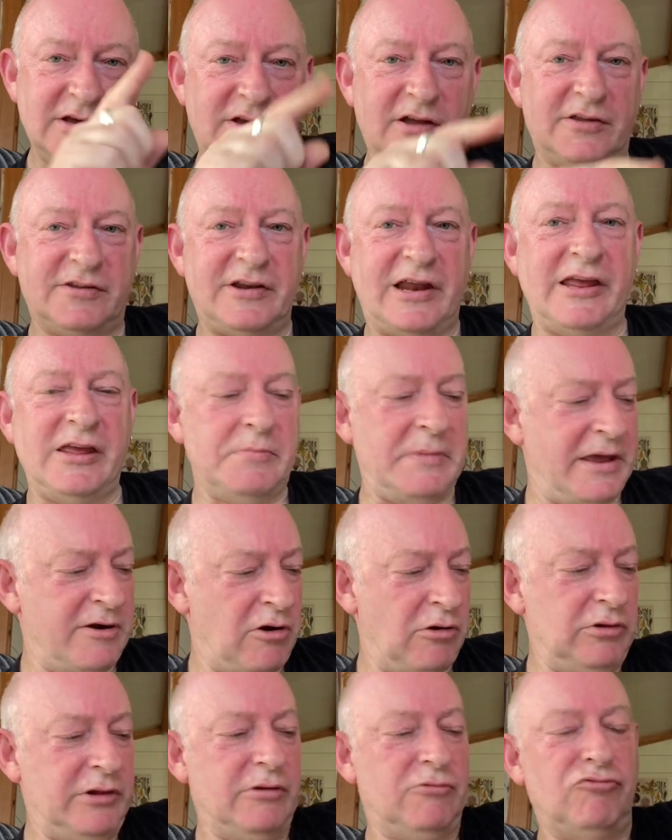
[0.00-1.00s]
cut it out, you make your
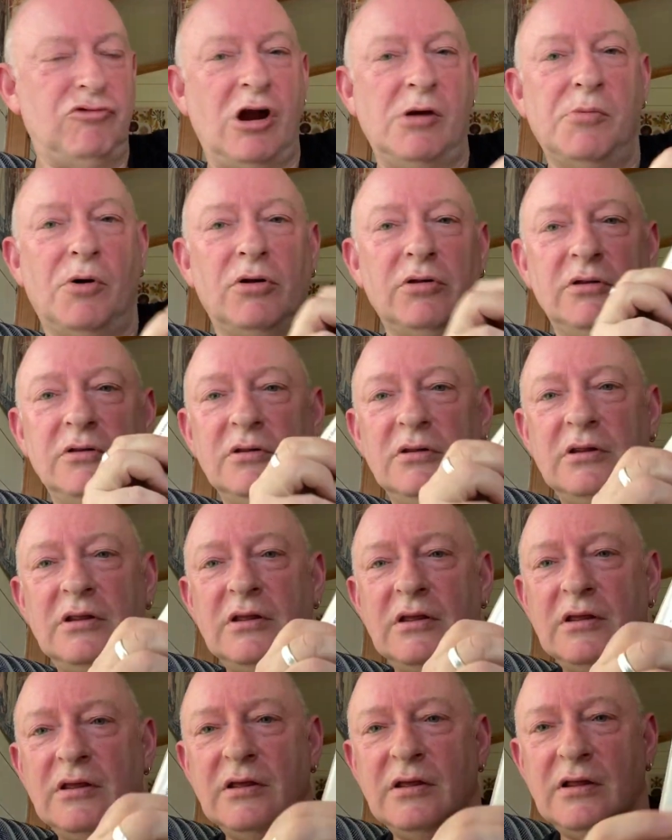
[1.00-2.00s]
own little robot.
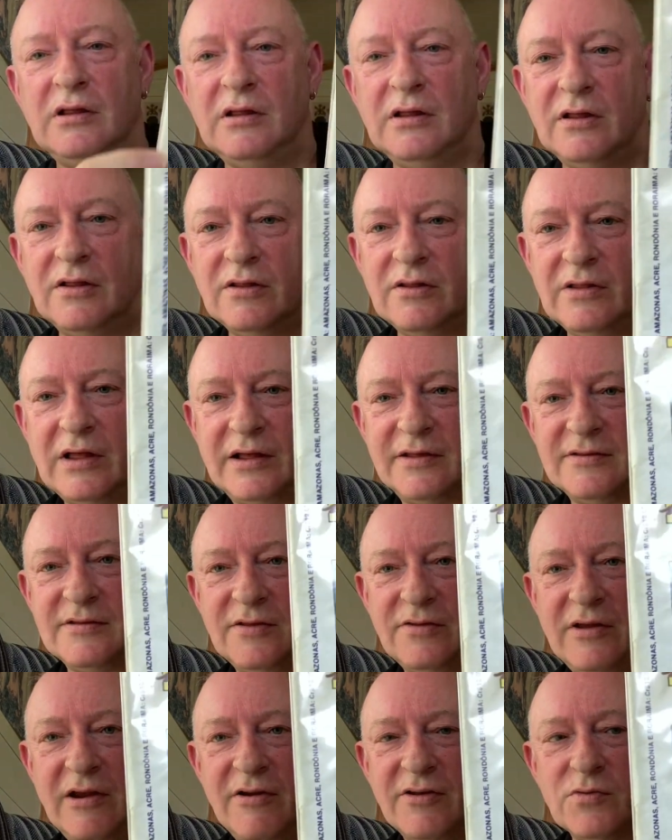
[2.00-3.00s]
That's
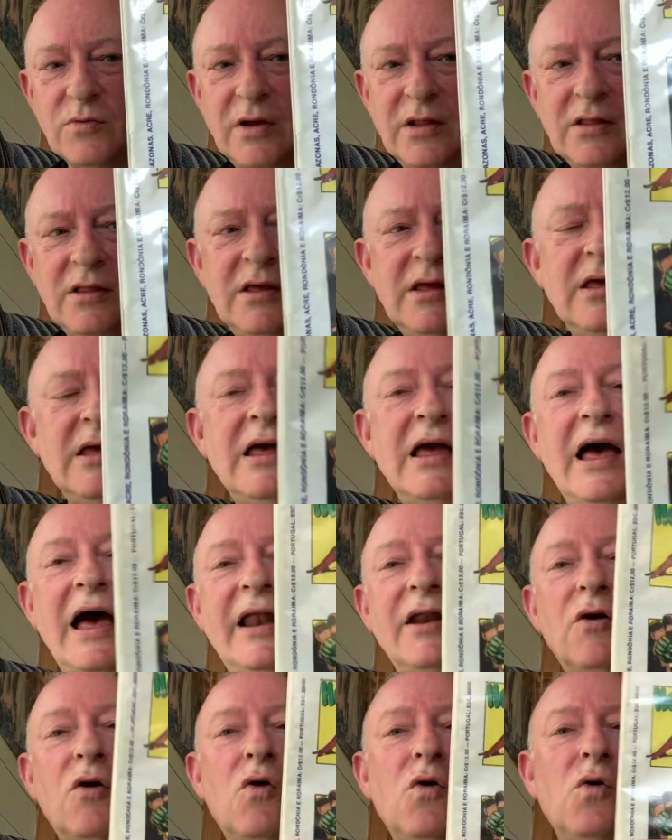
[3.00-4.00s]
in there as well. And
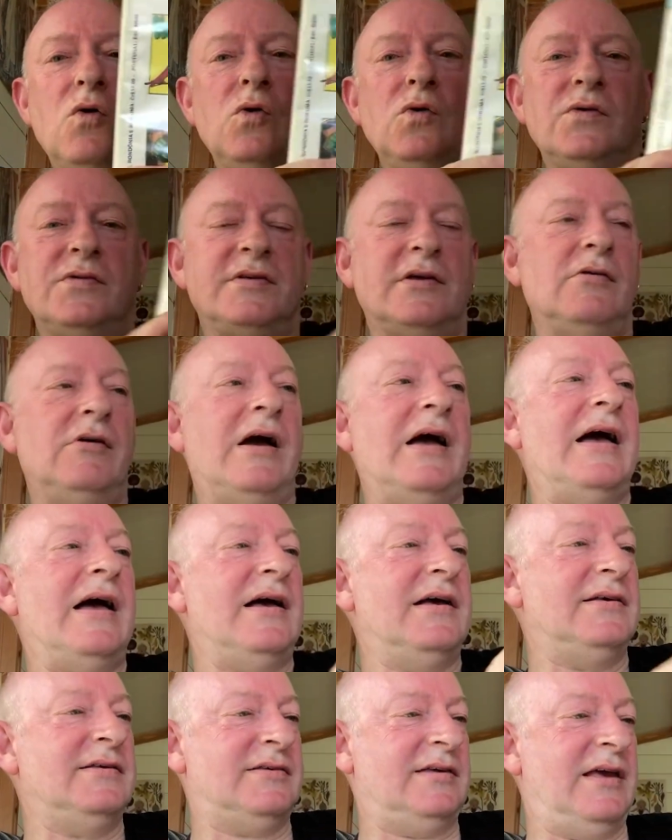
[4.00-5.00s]
it also
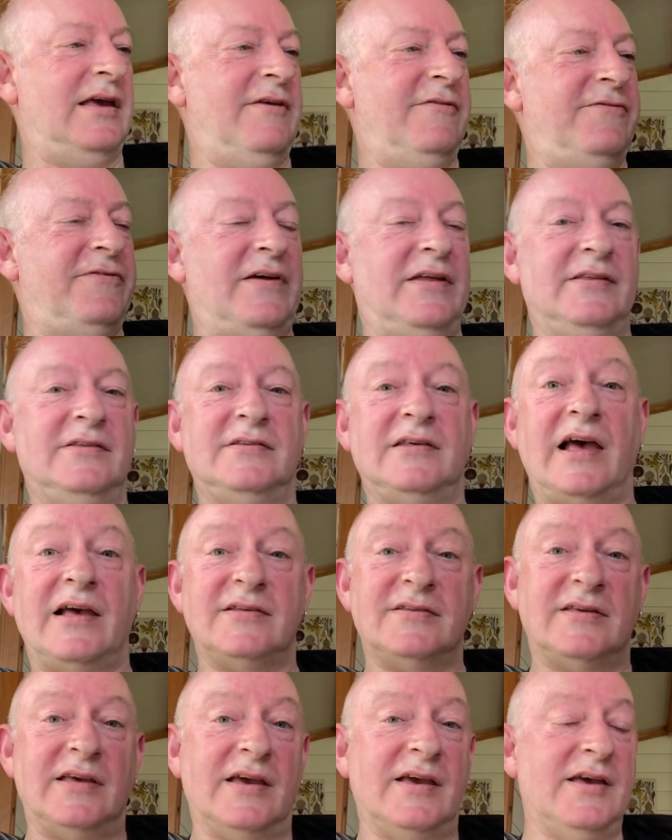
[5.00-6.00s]
has a
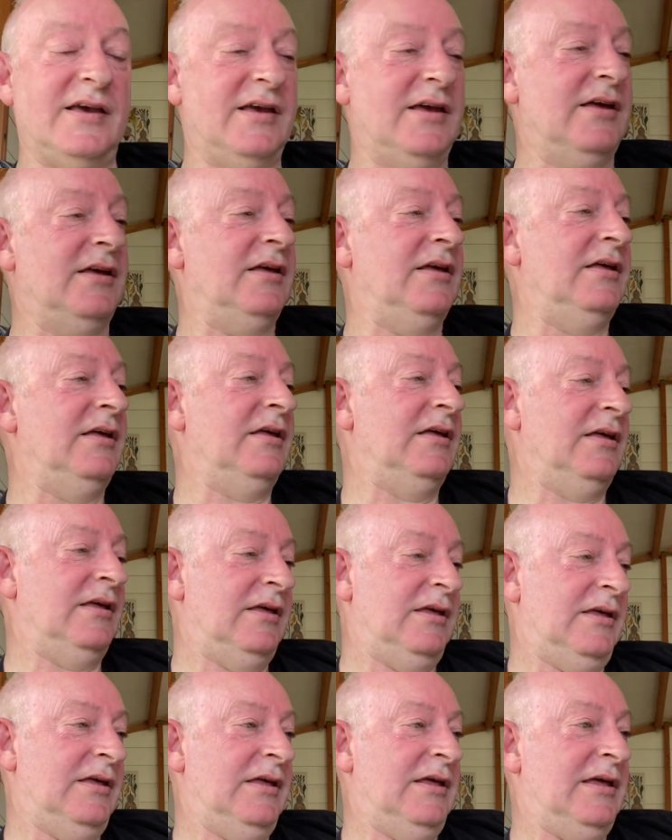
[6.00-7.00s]
fantastic
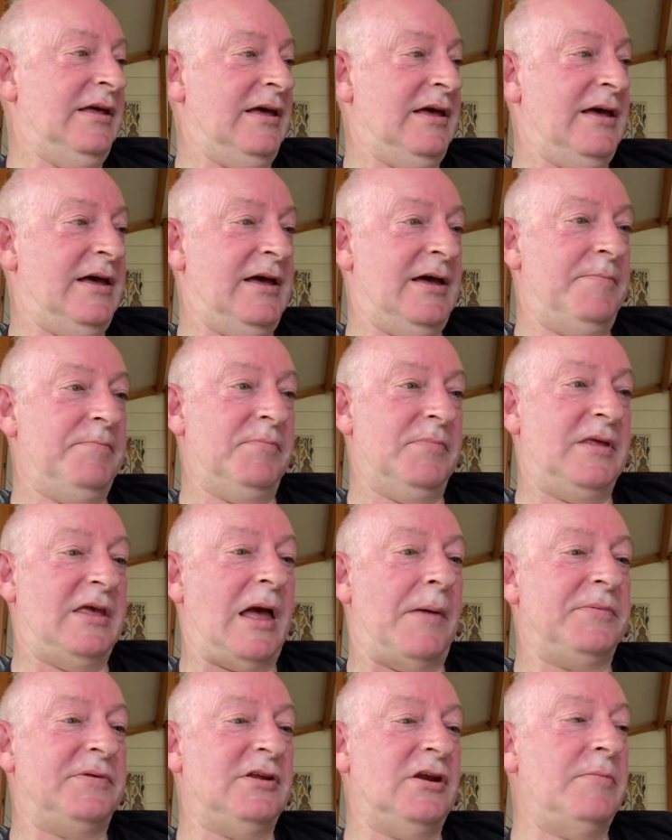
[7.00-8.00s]

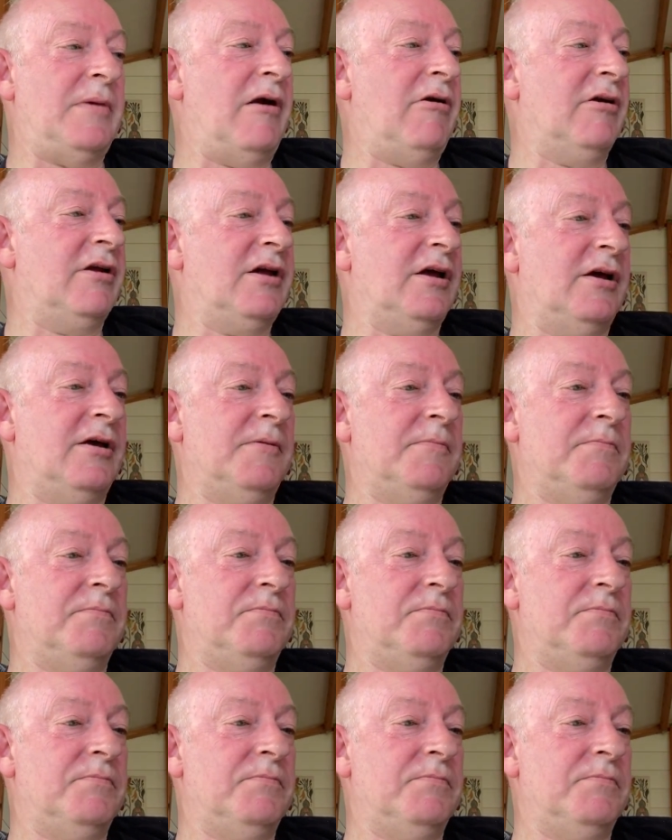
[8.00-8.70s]
Captain America